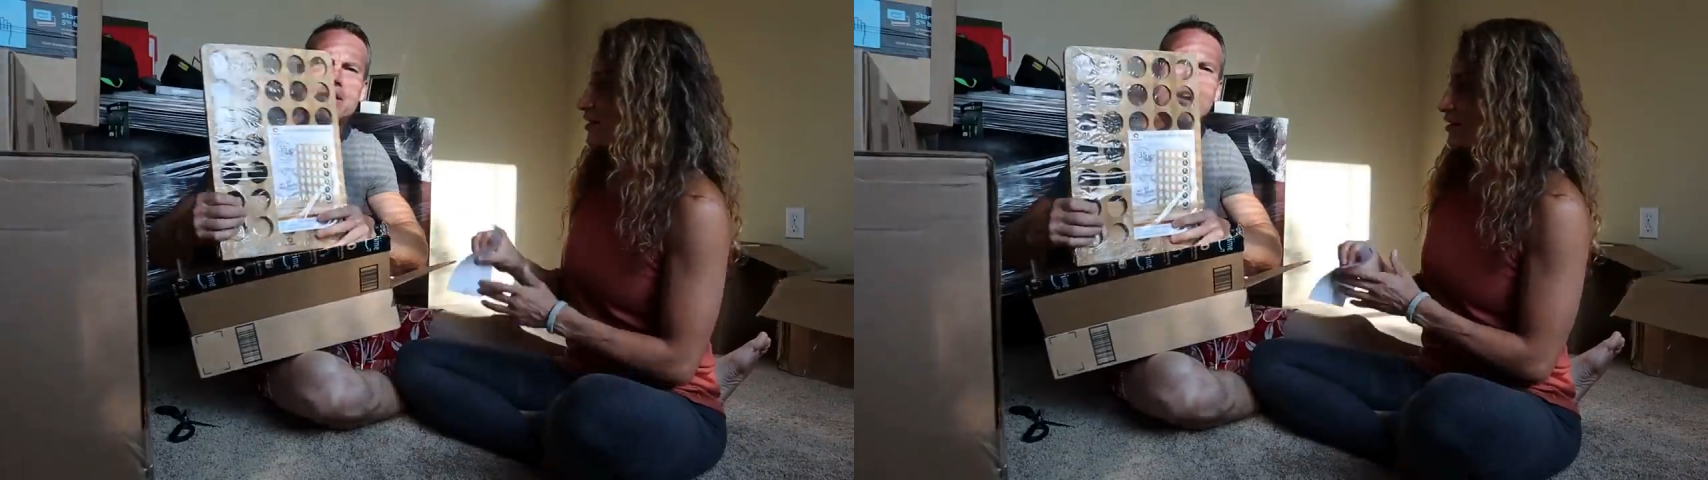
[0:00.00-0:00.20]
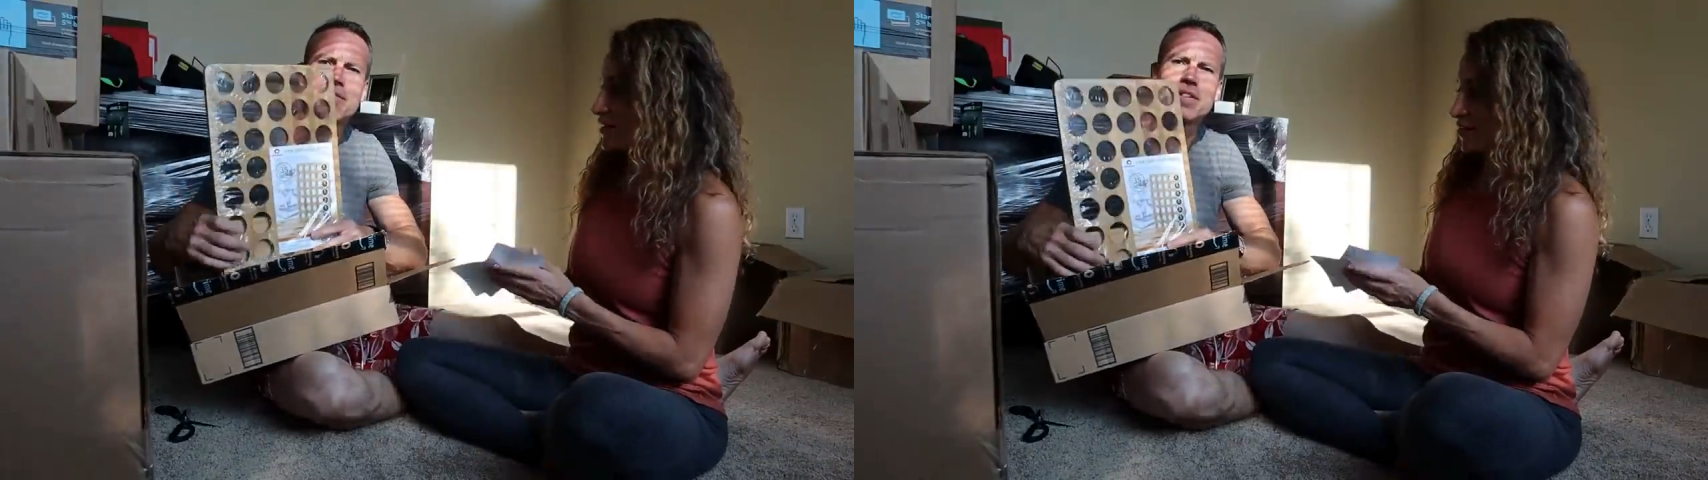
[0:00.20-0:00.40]

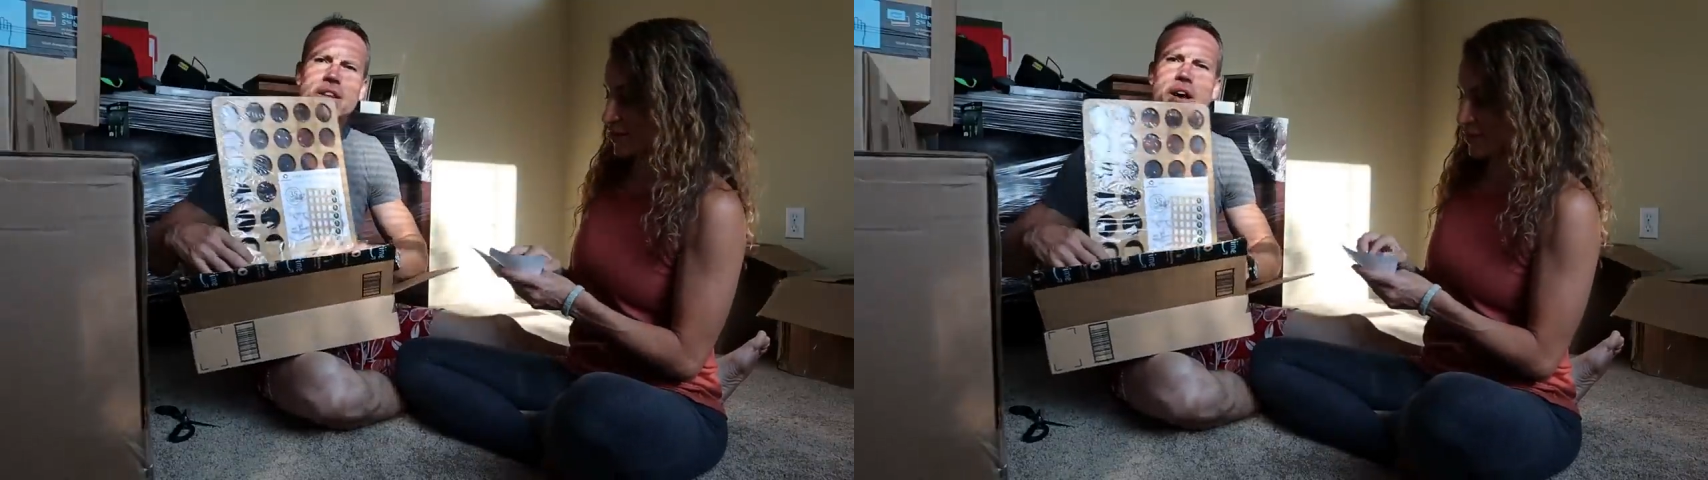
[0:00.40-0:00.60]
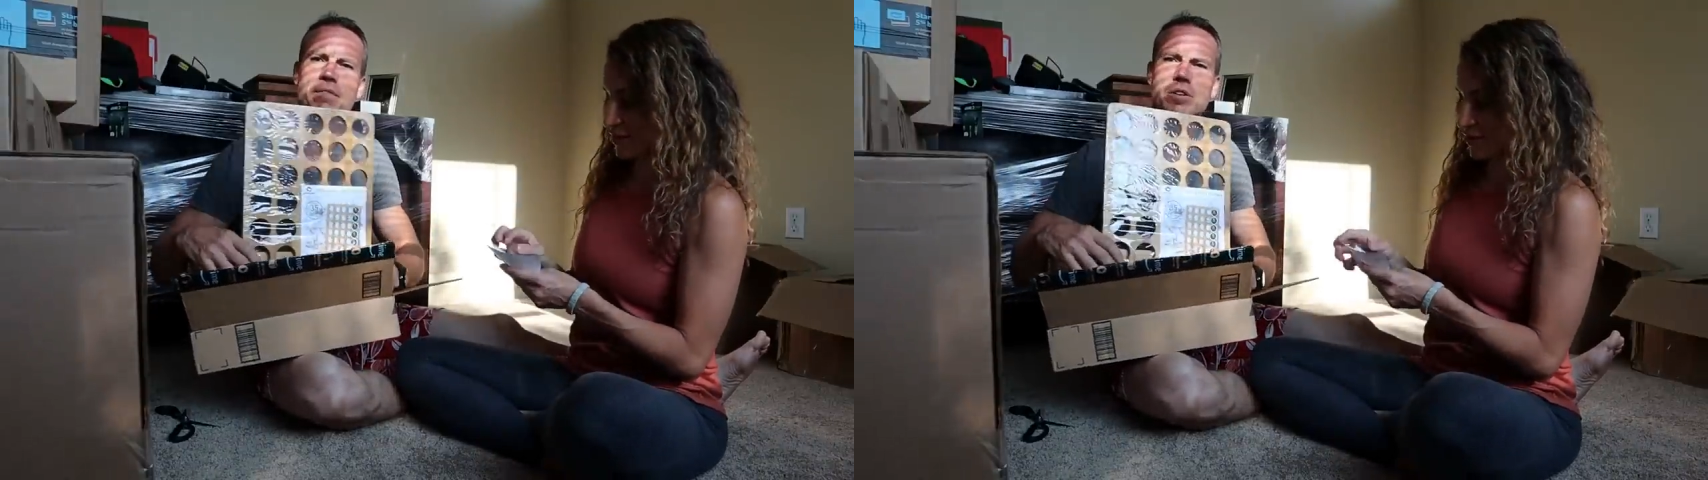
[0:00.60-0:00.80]

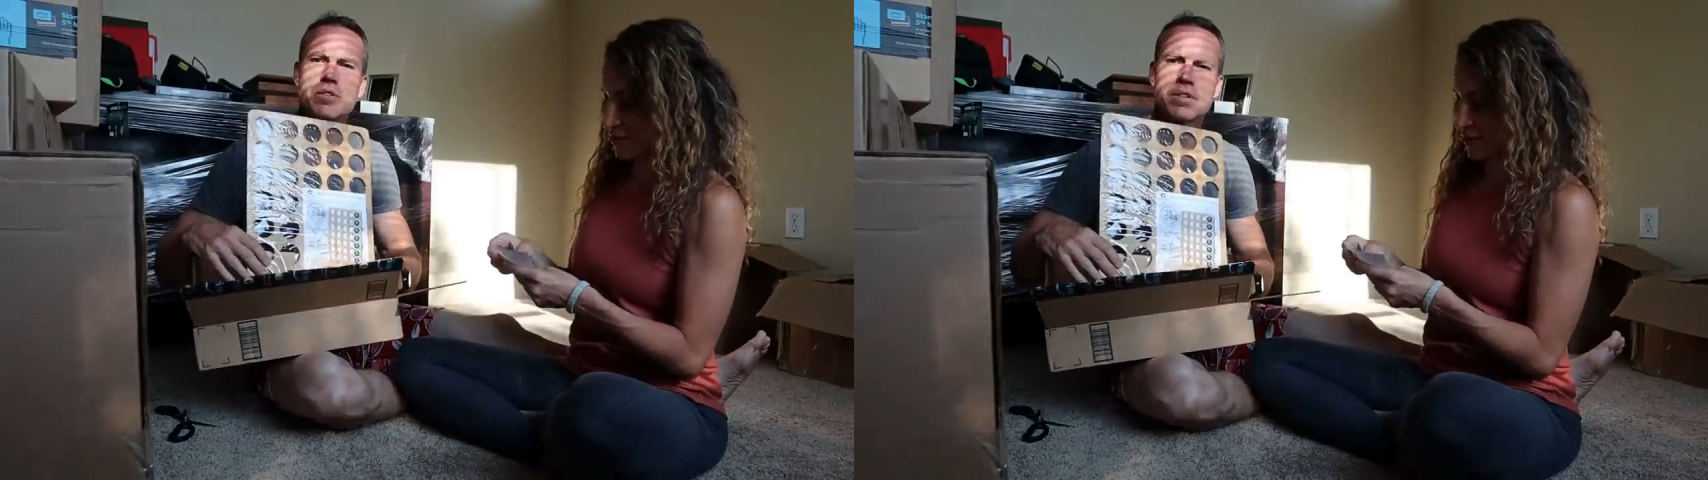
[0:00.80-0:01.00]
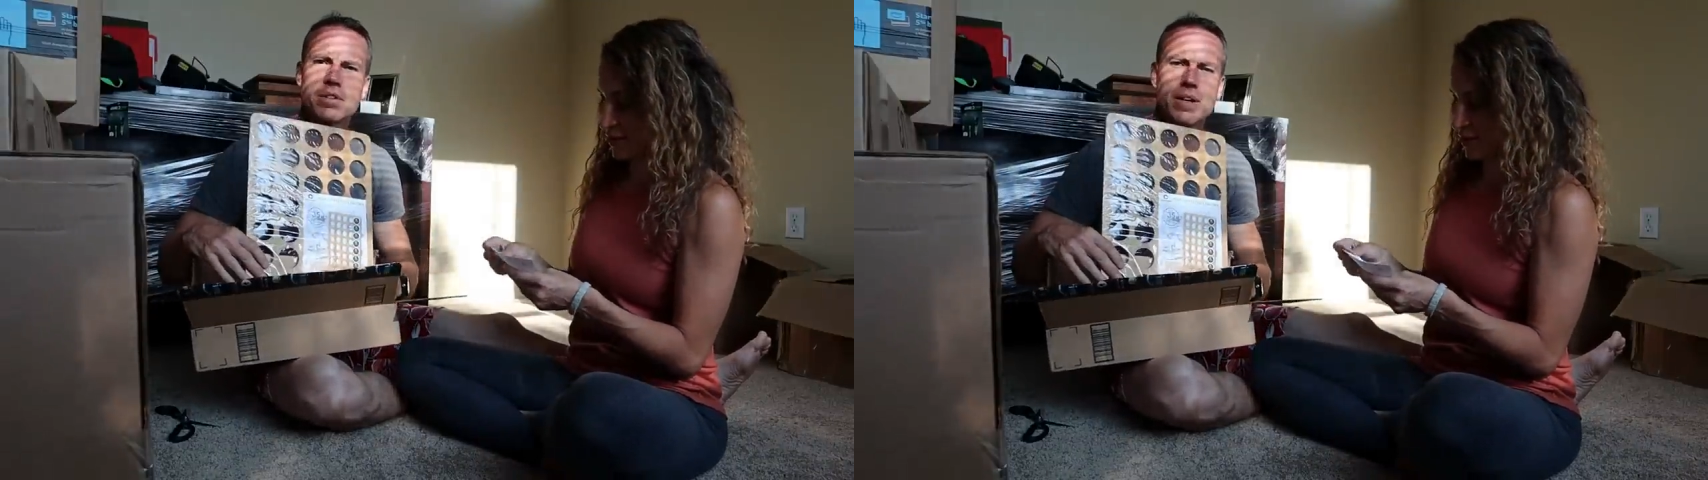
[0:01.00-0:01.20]
coffee
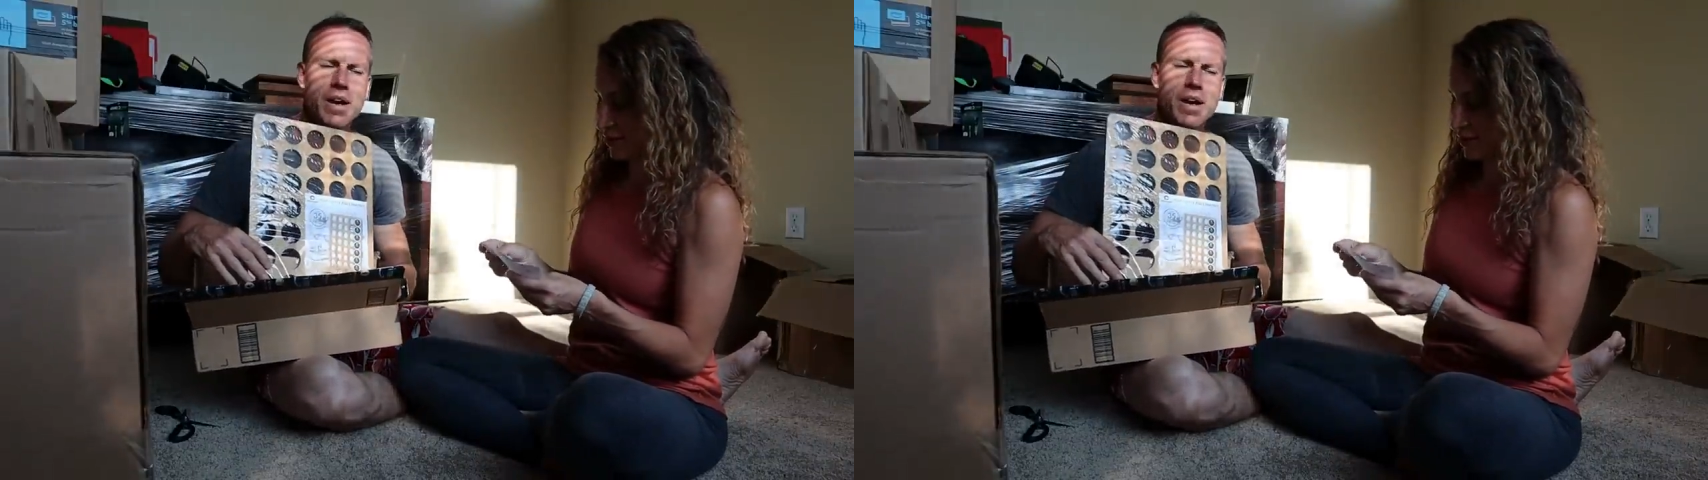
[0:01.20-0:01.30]
lovers